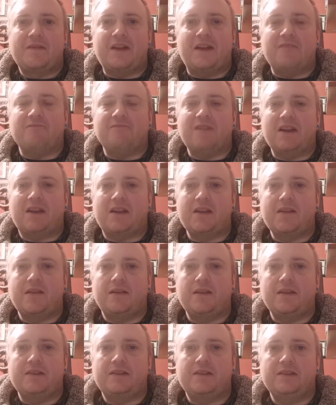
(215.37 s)
that
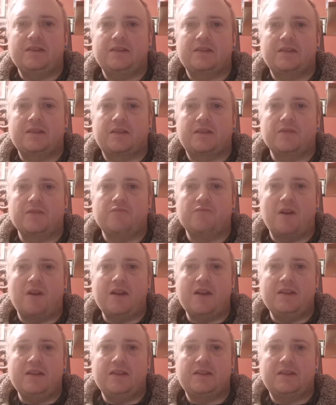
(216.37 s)
recognizes the
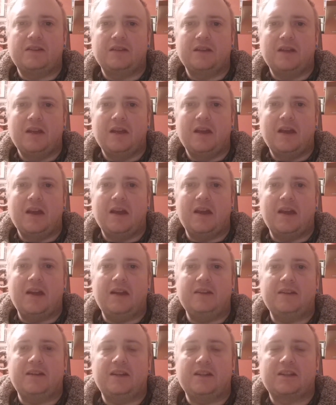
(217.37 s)
rights
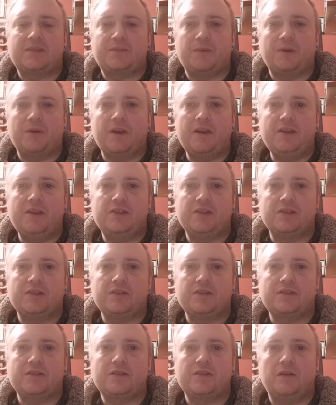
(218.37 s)
and
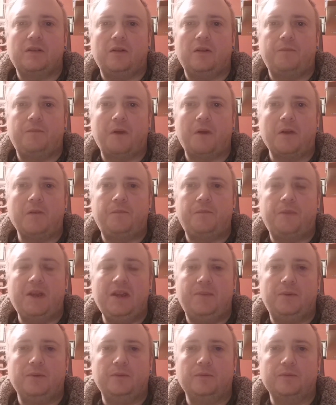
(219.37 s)
aspirations of both
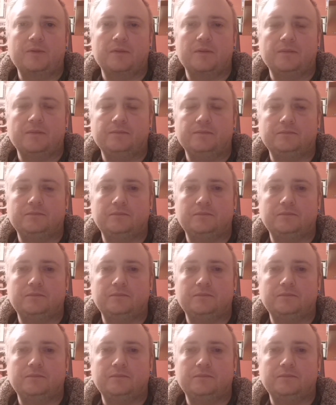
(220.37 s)
peoples.